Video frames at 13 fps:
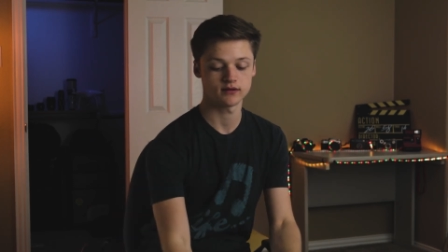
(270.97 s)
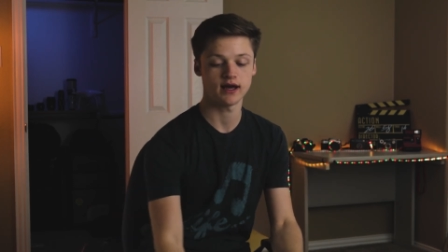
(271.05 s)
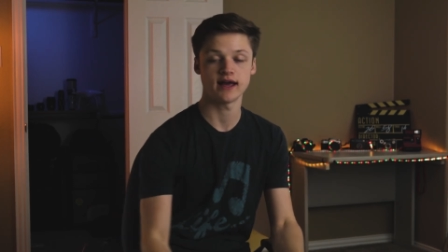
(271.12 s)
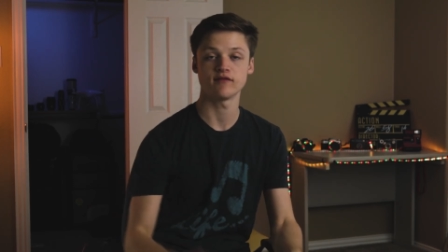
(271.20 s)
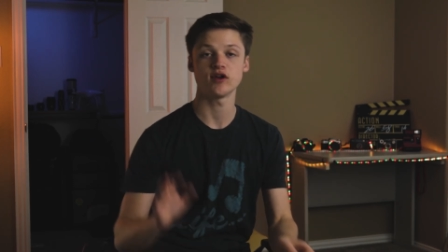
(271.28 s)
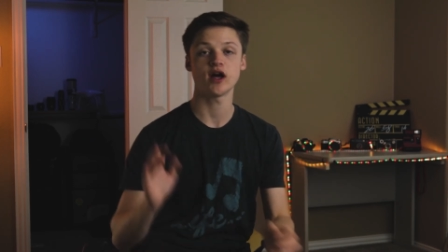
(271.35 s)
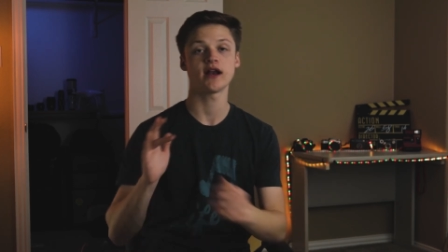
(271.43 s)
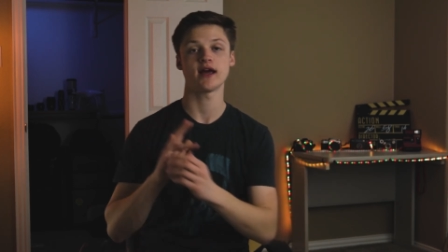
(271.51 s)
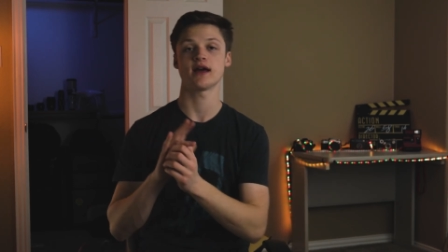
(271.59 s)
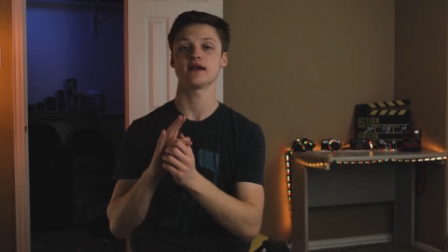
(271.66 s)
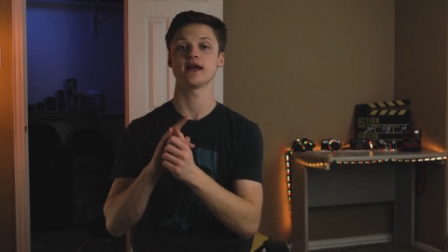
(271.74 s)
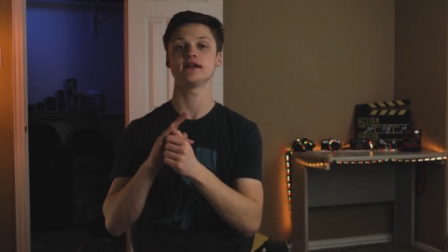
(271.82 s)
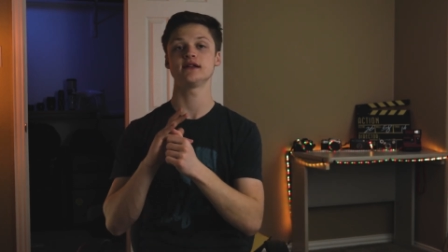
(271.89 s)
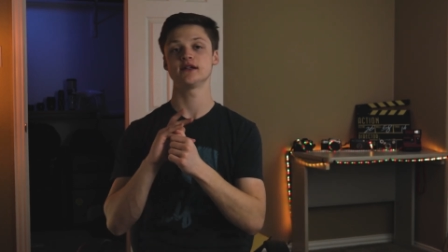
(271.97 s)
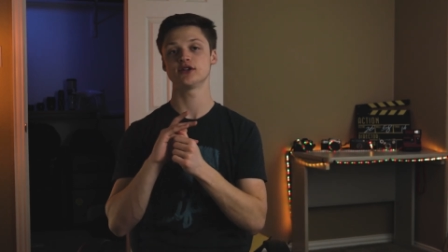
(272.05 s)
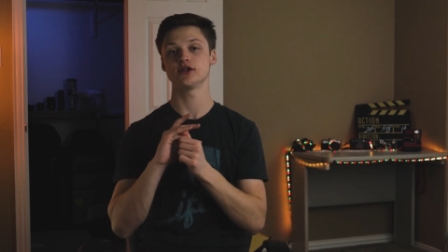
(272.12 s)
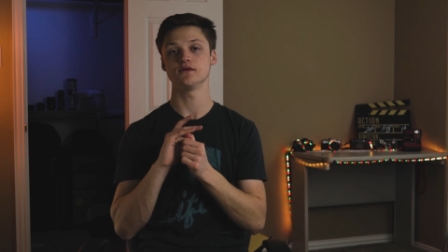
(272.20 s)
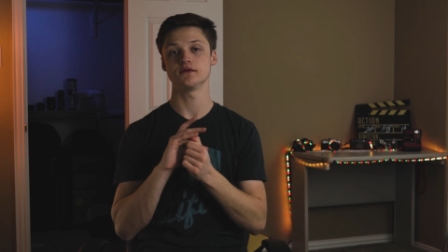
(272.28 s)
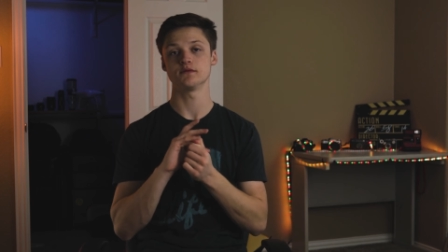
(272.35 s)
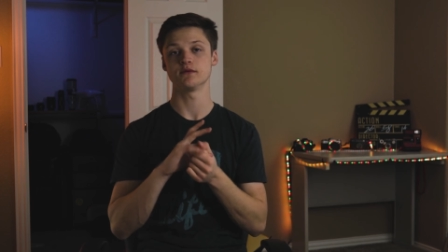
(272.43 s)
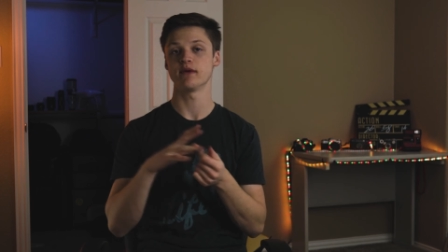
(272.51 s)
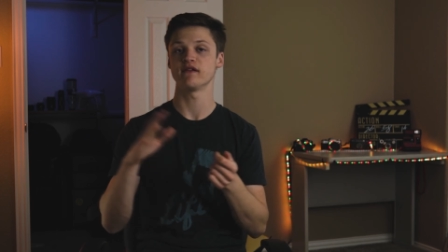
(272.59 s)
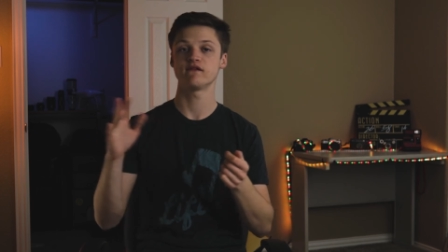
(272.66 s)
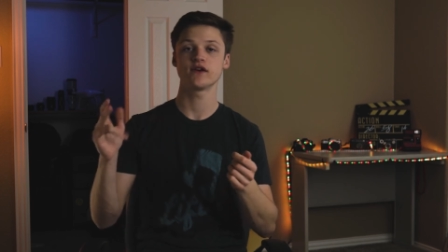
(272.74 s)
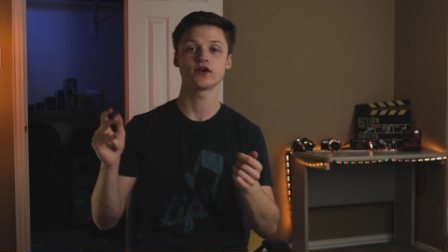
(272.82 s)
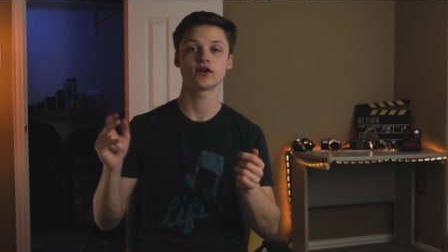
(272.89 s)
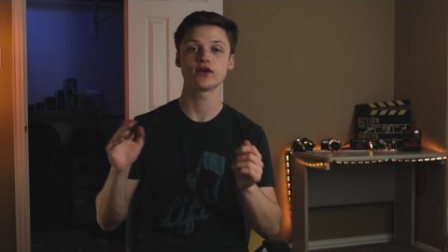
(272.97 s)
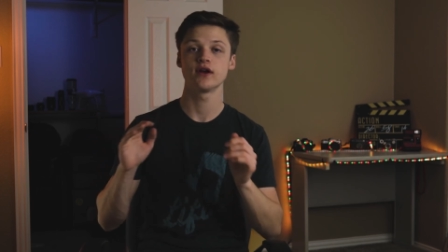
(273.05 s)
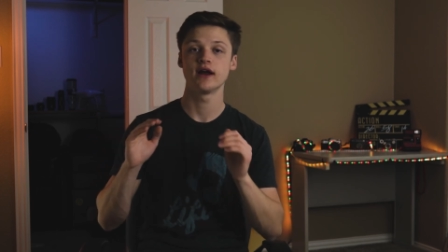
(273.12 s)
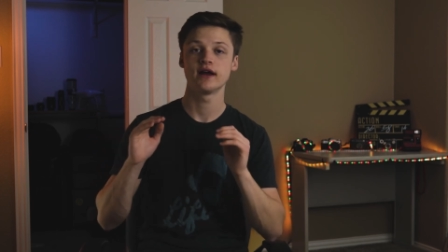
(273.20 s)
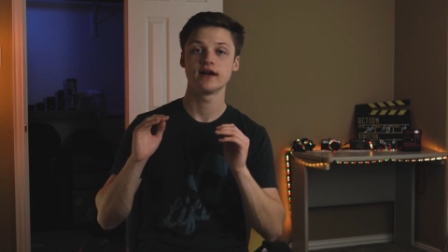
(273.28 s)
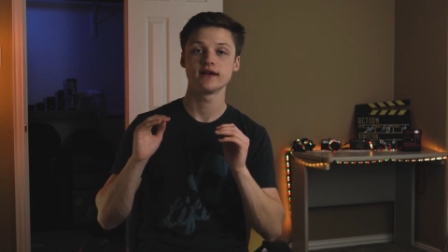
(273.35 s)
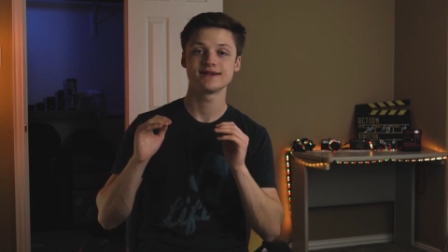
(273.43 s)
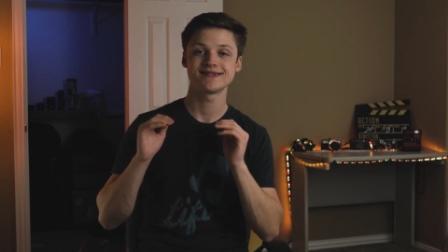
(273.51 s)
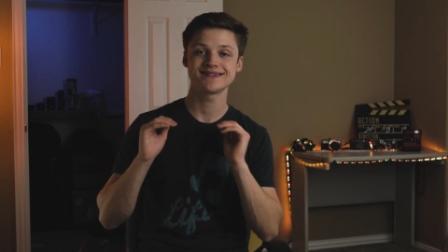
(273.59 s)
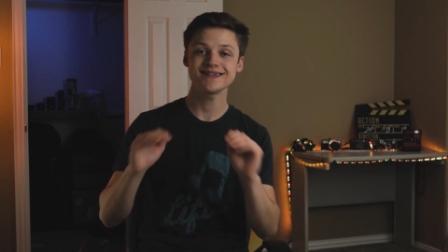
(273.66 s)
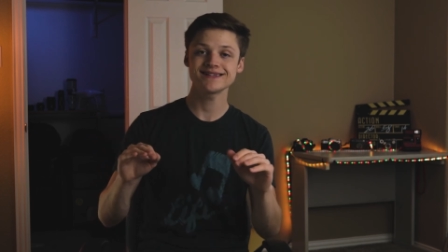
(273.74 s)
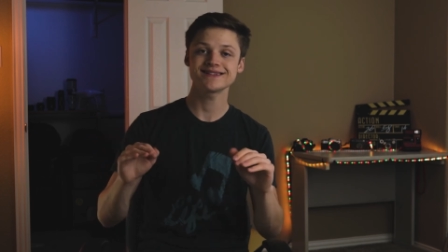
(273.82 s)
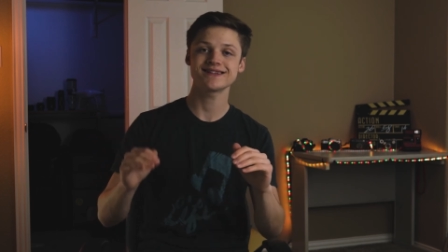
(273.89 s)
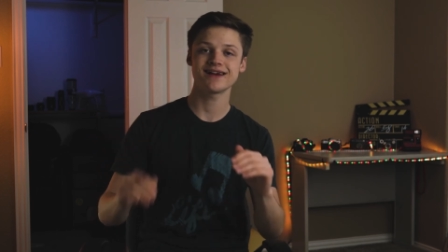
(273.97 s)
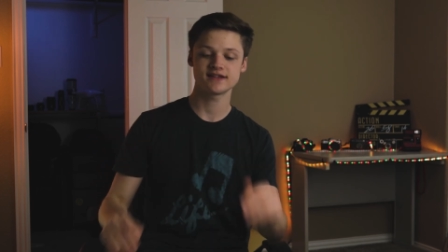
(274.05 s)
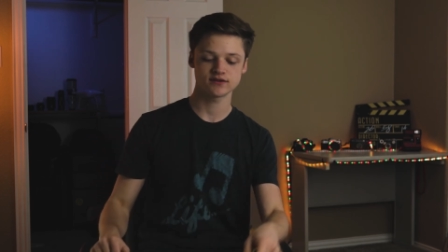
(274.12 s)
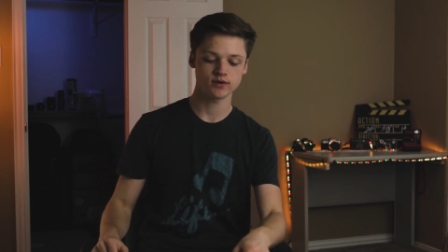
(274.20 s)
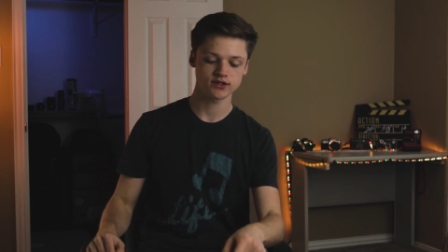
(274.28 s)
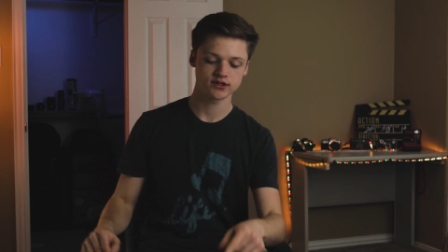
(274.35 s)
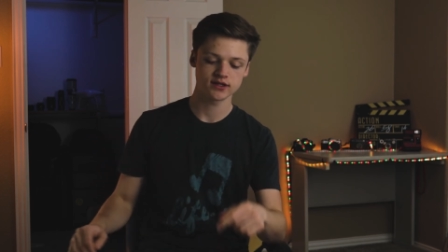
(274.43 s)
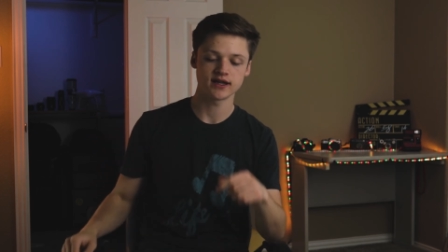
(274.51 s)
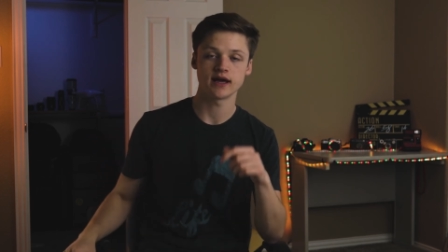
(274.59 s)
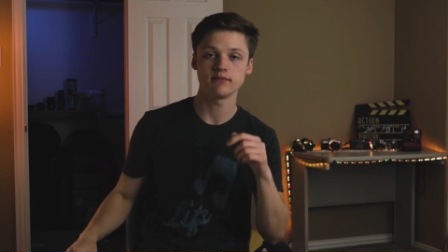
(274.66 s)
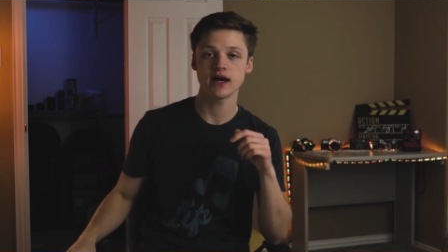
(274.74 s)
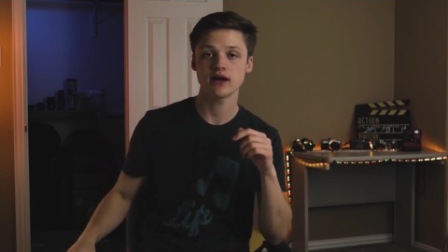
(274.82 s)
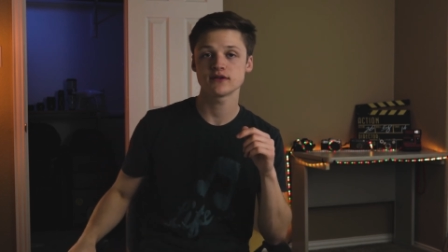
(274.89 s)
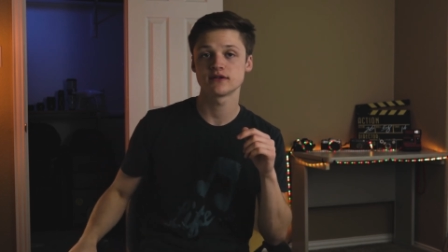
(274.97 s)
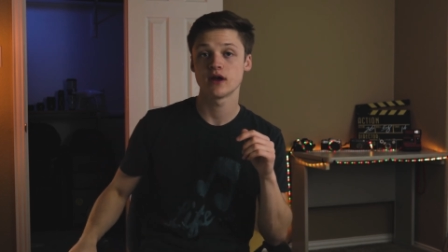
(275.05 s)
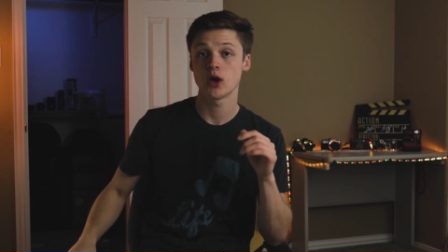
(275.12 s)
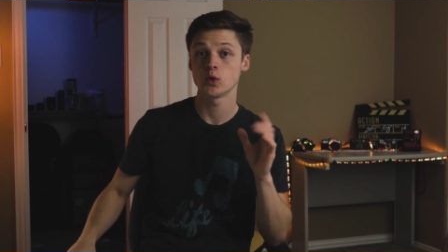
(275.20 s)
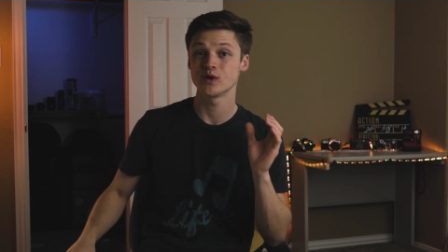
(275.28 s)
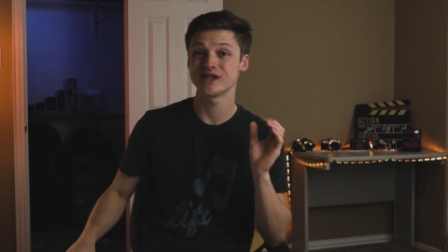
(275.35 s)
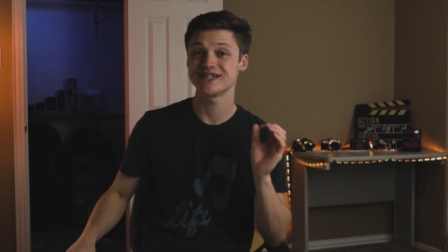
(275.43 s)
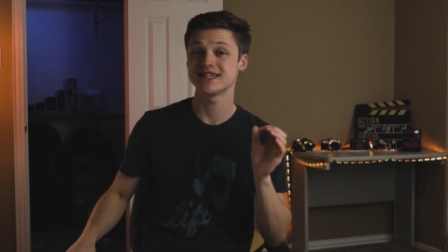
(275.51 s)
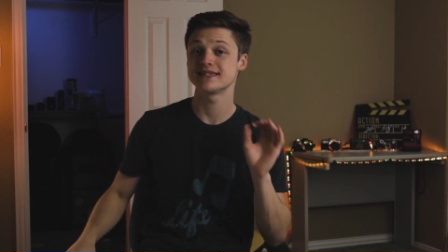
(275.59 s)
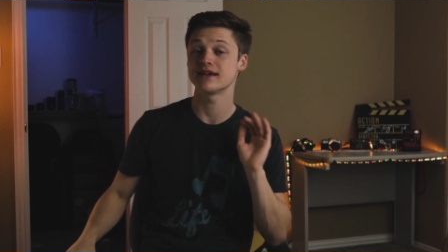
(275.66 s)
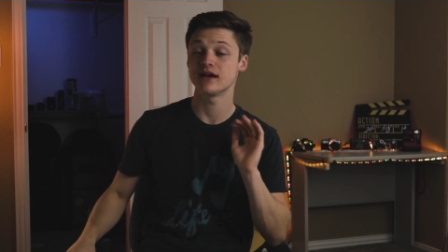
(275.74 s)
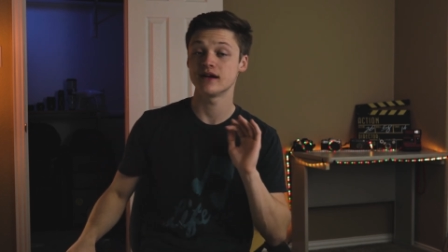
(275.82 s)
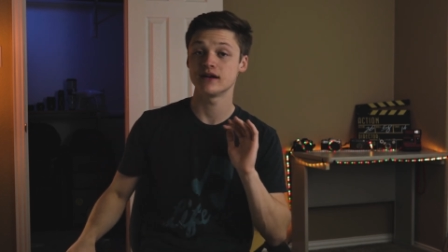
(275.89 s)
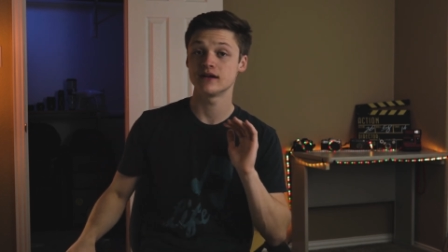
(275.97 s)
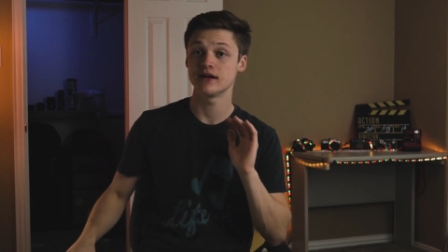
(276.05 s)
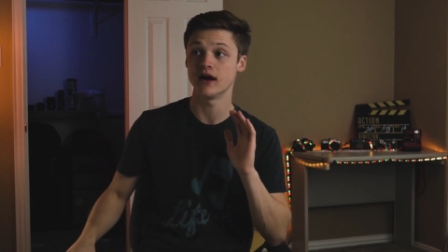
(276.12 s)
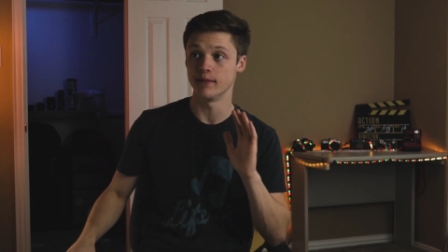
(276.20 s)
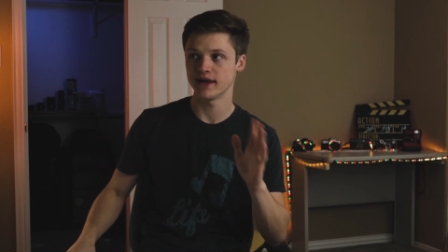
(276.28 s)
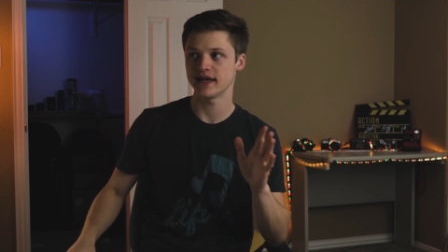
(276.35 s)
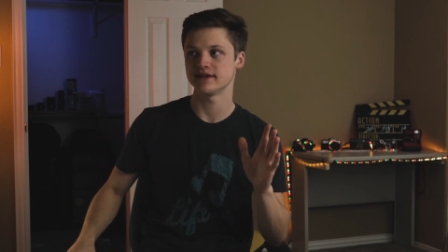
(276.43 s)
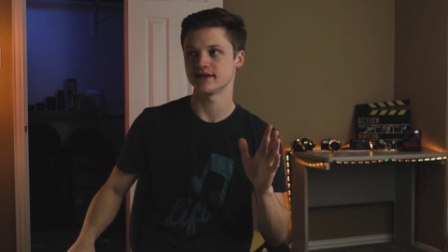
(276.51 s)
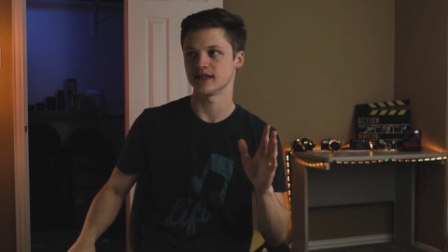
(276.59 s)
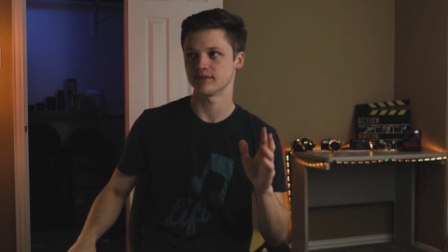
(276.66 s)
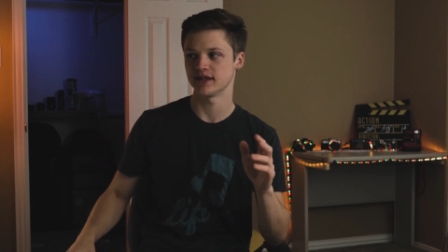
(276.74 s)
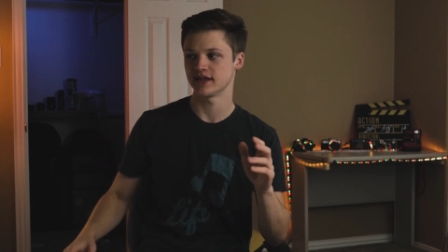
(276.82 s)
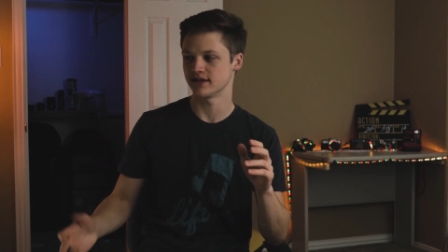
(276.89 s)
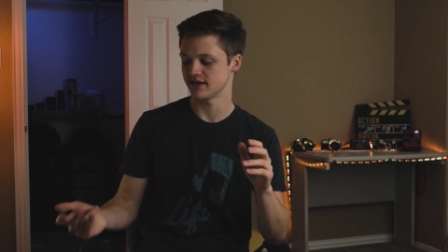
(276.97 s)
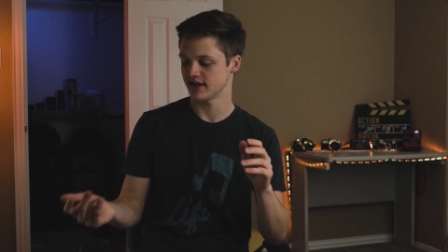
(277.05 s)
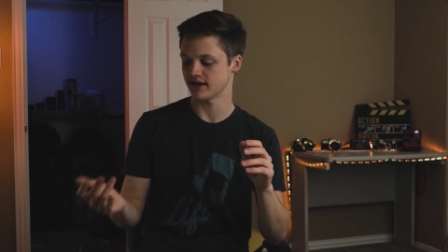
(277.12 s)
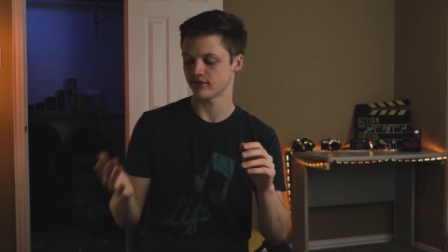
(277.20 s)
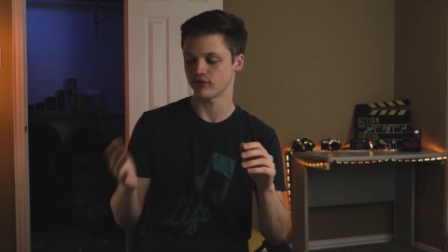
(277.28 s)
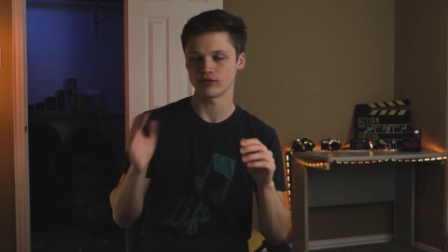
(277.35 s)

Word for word: I have not had any issues with my finger since I switched to that mouse, which is amazing because it